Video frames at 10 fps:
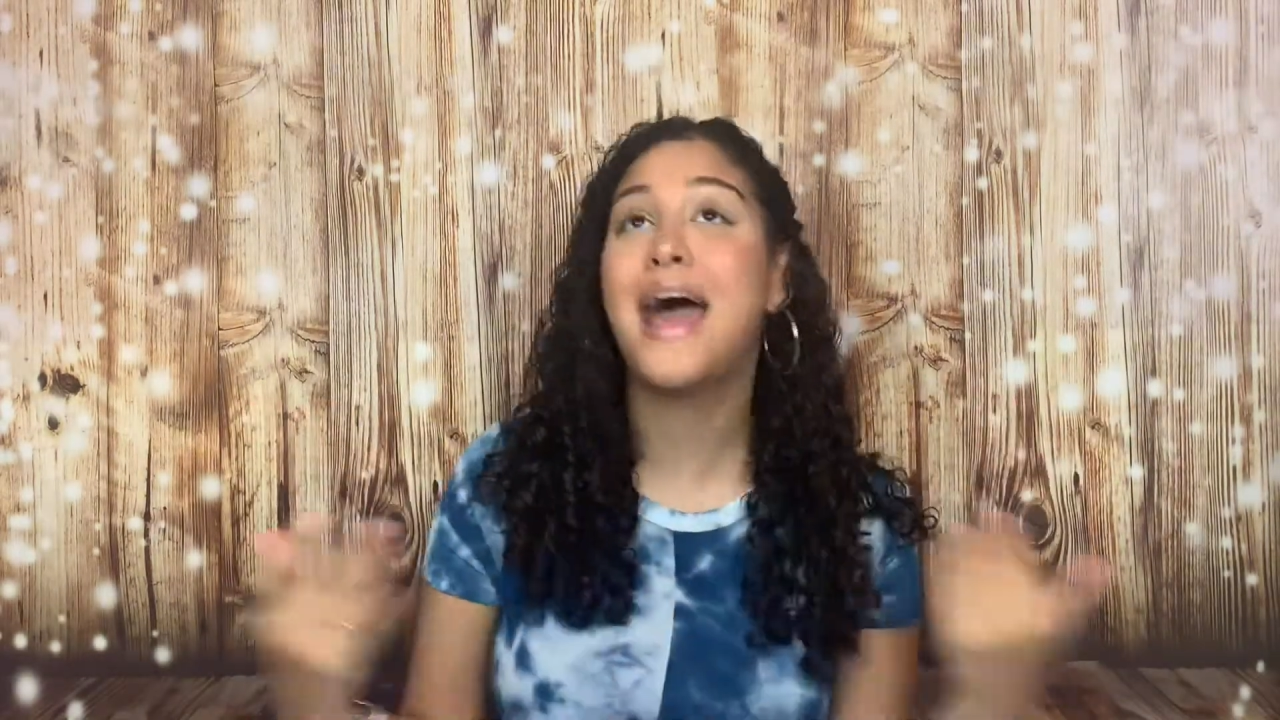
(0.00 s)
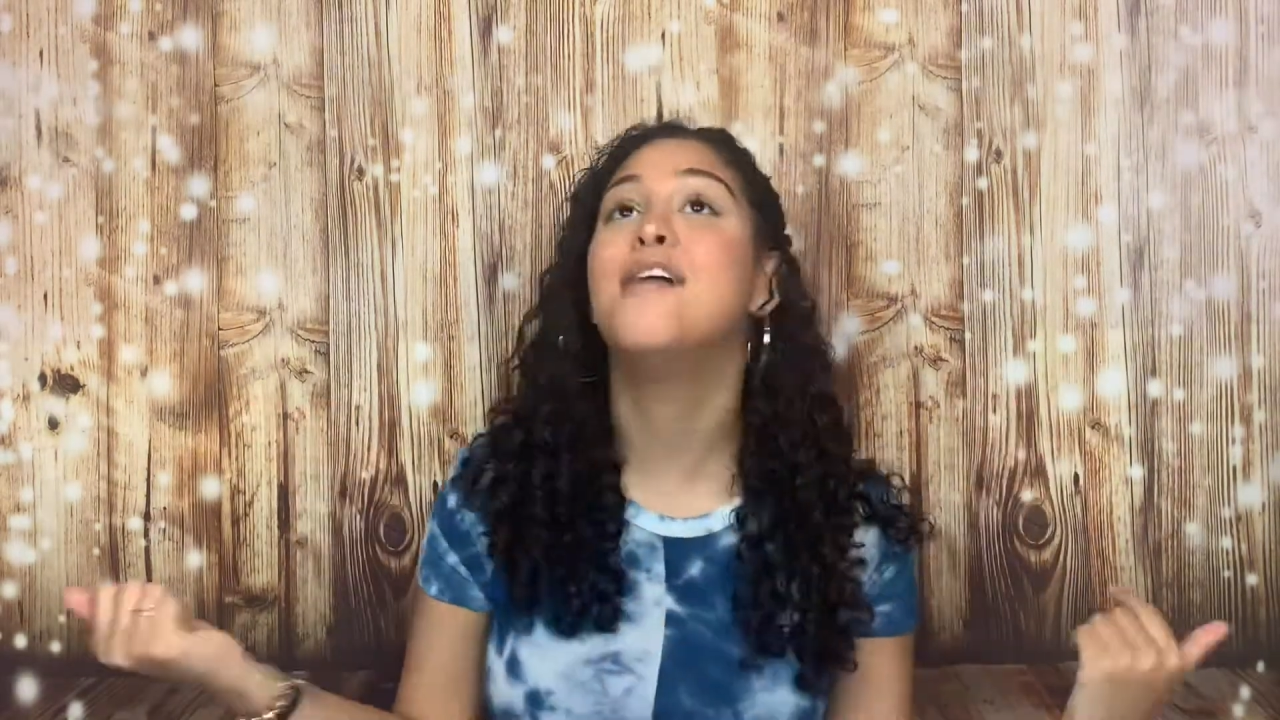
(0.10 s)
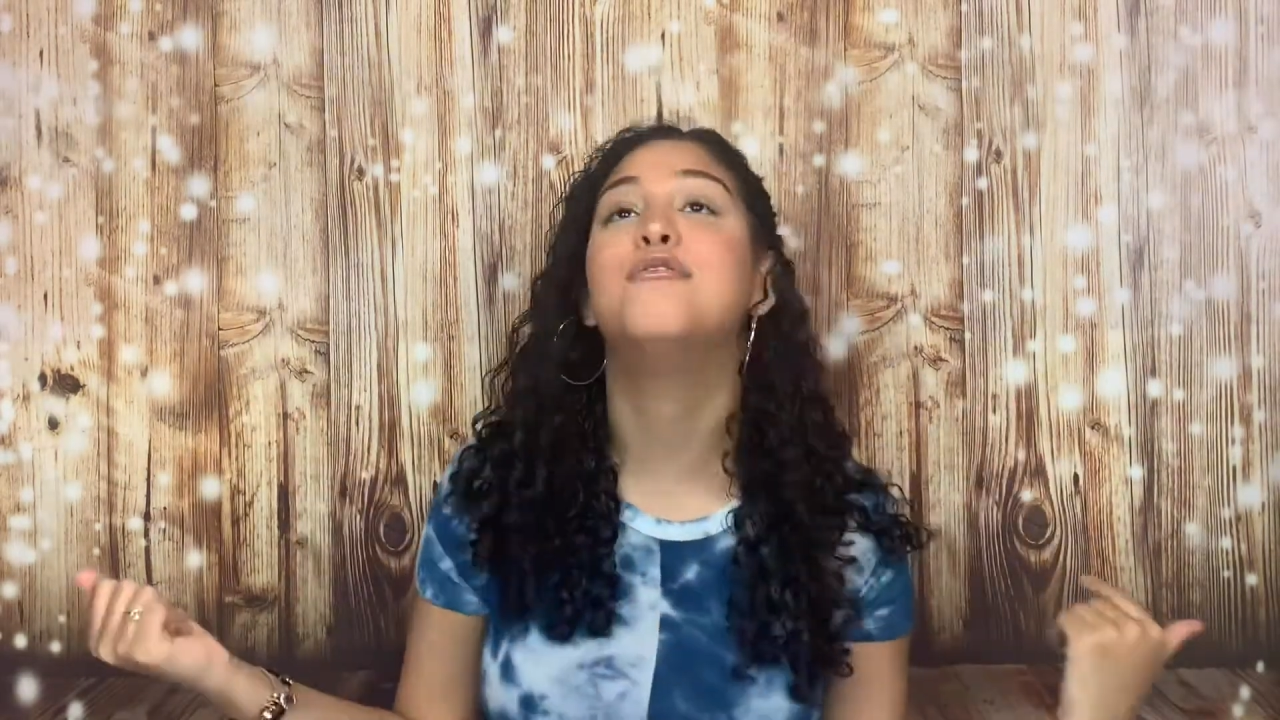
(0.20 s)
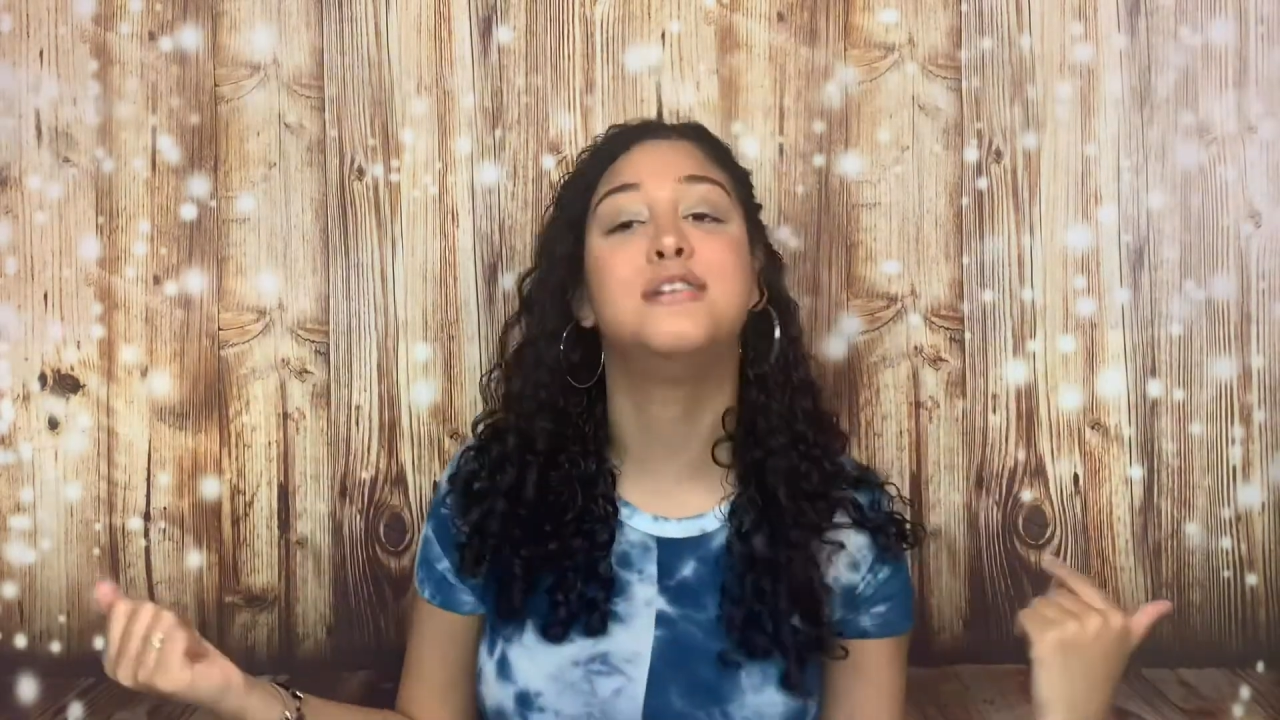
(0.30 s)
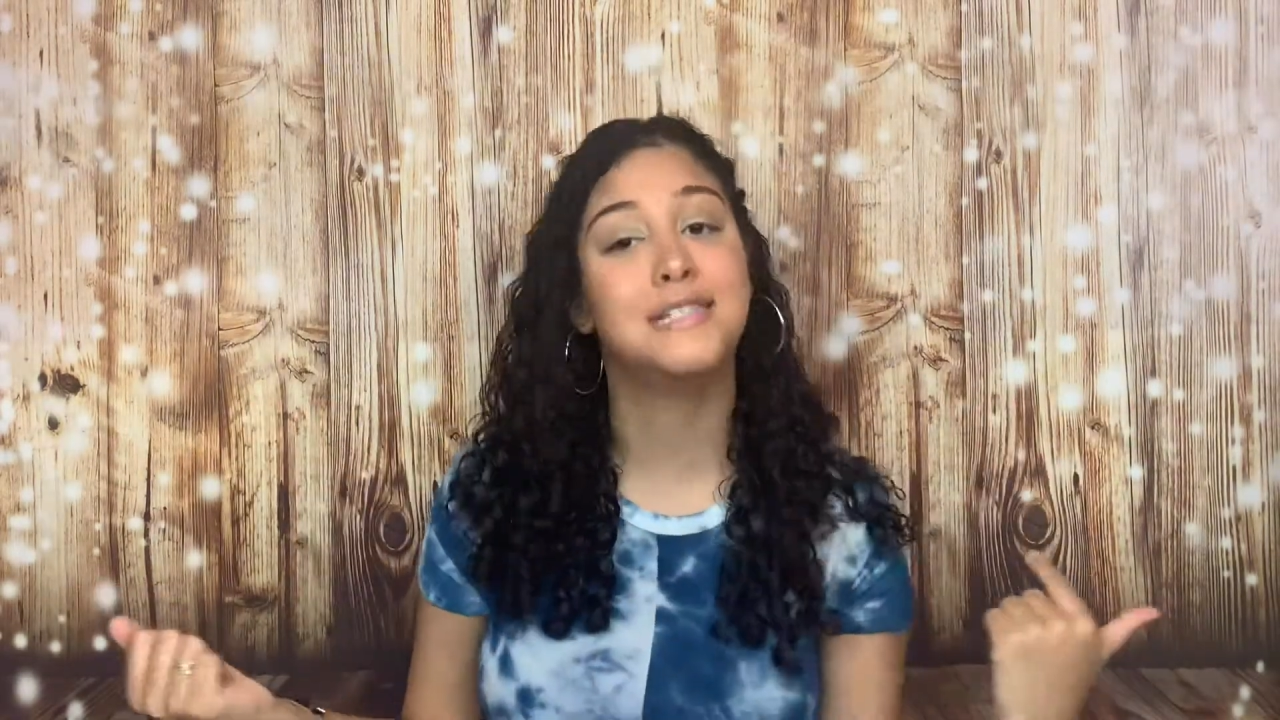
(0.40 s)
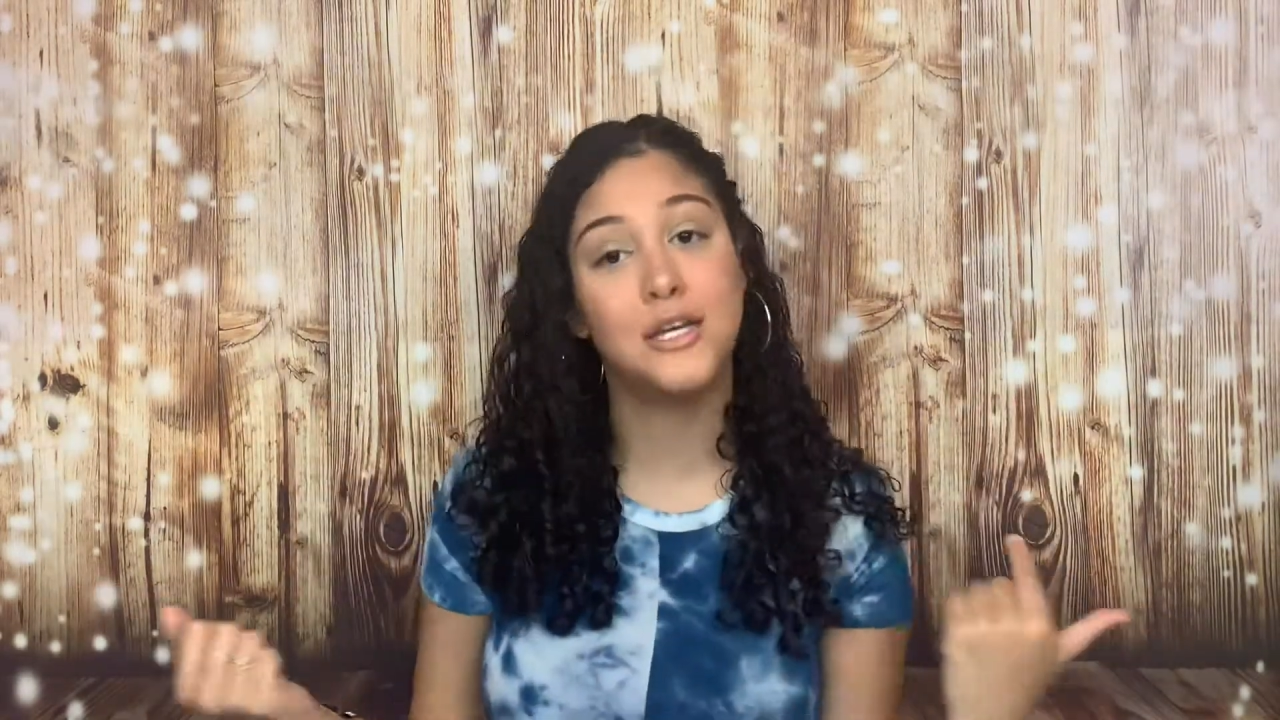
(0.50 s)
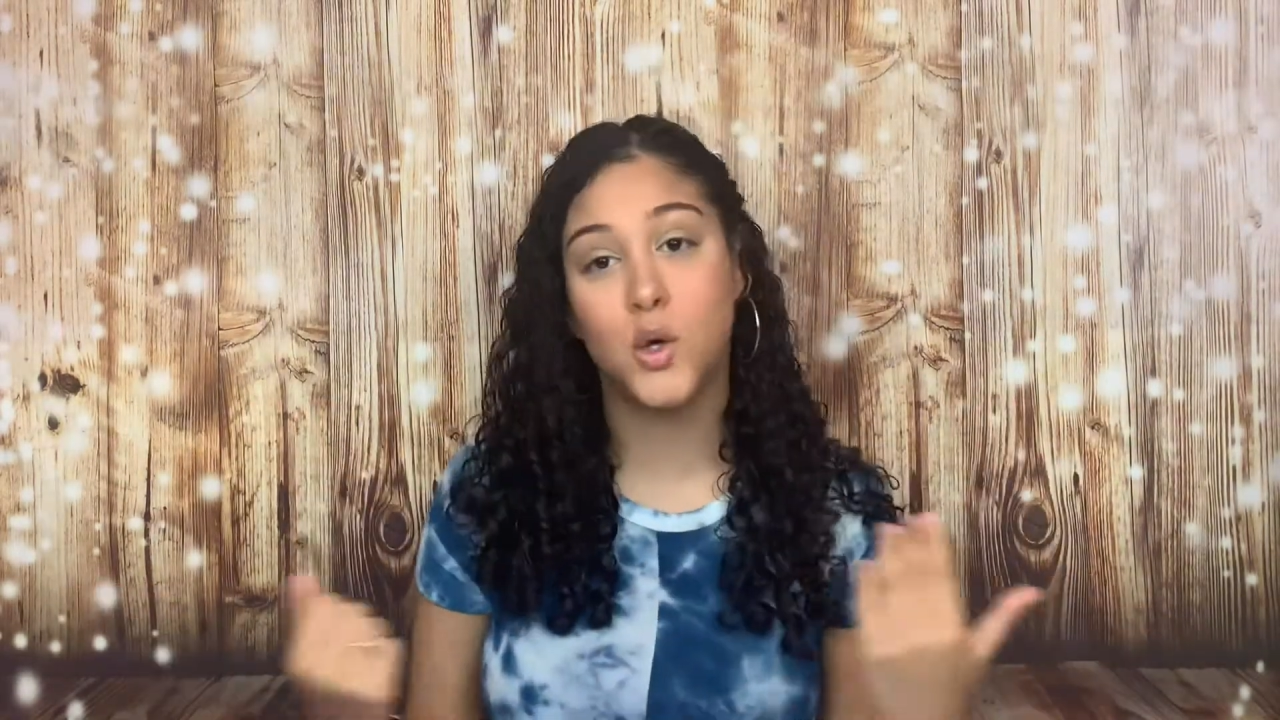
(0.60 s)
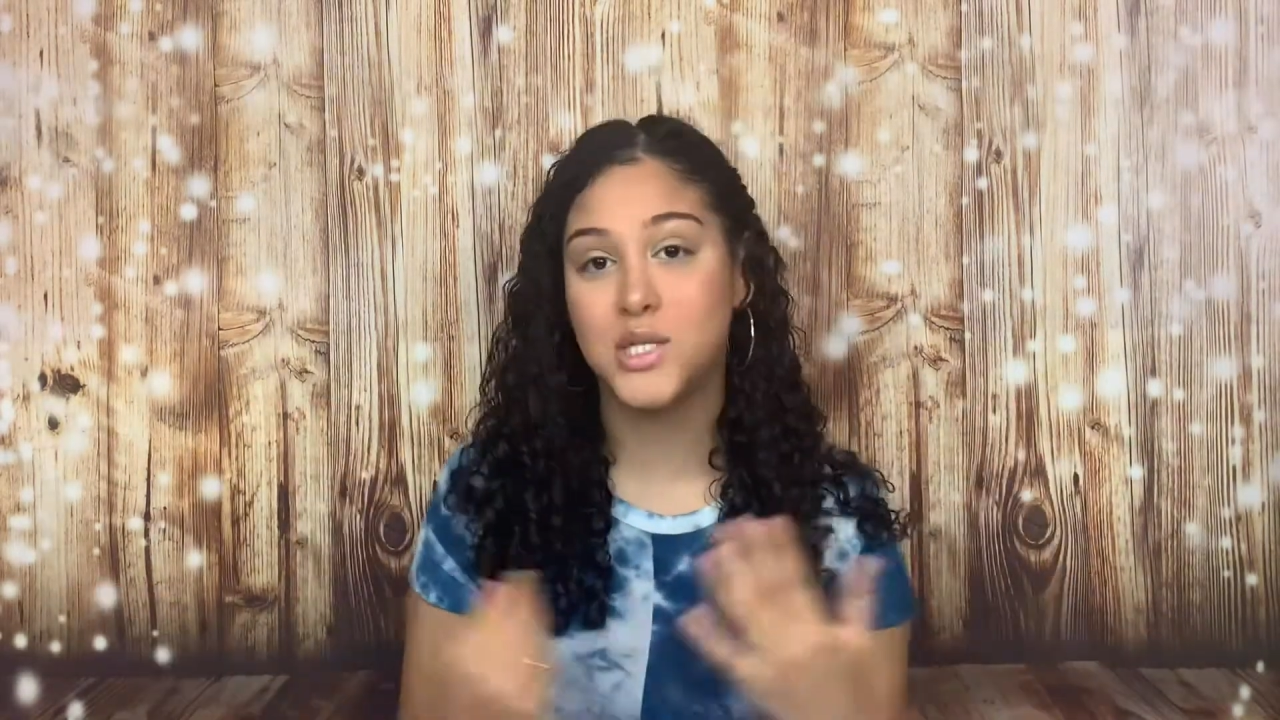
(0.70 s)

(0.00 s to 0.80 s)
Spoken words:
every single